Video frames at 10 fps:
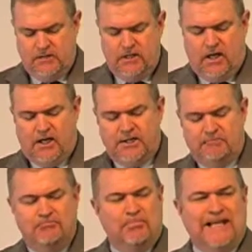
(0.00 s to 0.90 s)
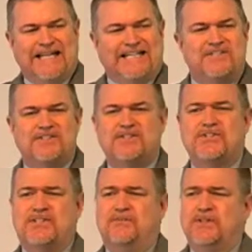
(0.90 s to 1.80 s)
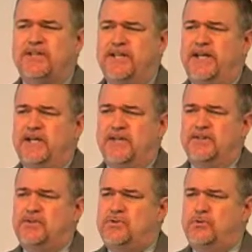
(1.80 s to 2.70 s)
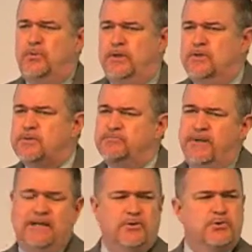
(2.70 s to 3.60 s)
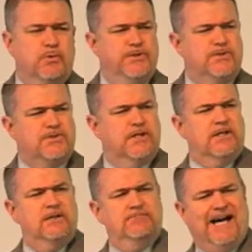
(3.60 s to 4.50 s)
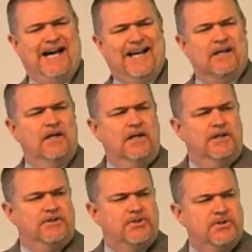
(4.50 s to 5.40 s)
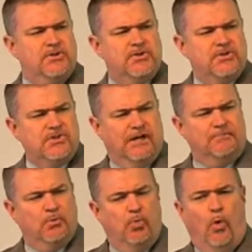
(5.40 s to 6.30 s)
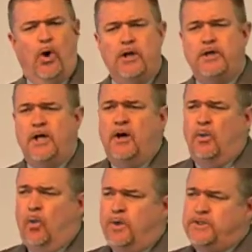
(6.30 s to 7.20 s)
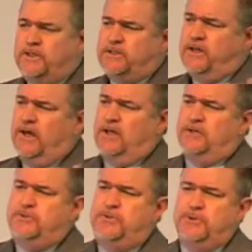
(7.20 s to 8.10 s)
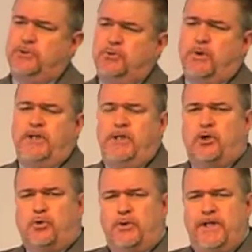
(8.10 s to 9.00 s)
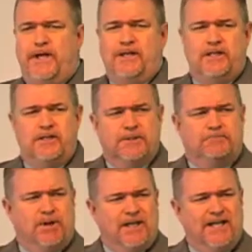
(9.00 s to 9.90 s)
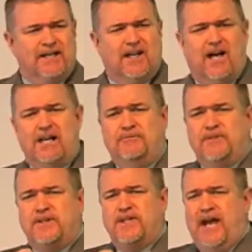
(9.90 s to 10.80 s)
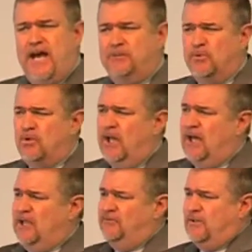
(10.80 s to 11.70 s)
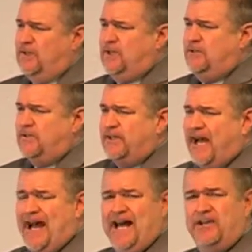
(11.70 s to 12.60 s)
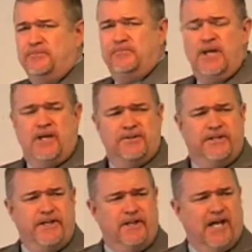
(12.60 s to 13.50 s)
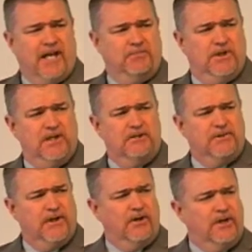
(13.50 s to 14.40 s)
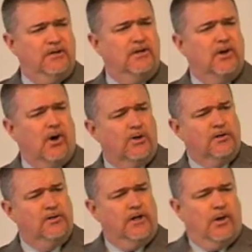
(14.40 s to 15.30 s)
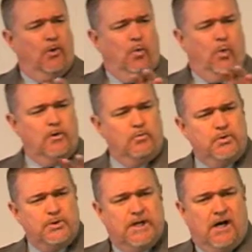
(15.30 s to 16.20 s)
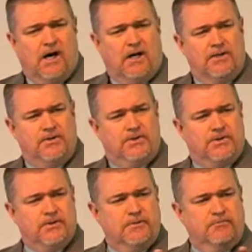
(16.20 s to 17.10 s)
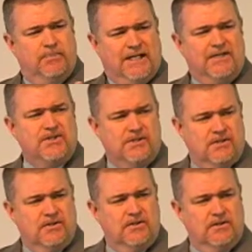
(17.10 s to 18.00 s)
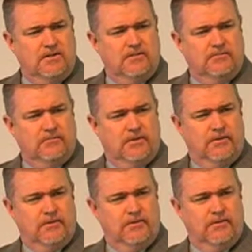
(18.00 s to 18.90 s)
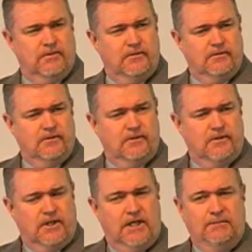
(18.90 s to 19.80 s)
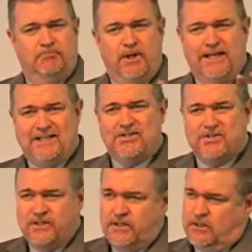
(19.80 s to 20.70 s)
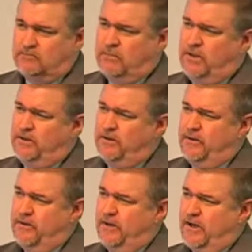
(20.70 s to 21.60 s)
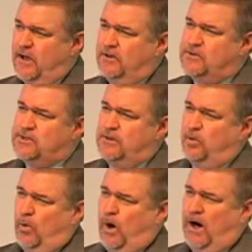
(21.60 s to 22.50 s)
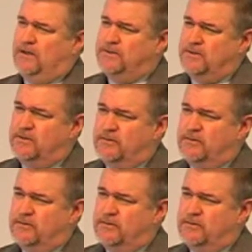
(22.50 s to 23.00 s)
God blessed the seventh day. Now this should ring some bells with us, thinking back to Genesis chapter 1. What did God do when He created the plant life and the animal life and even Adam and Eve there in the garden? What was God's blessing to them? He blessed them and said what?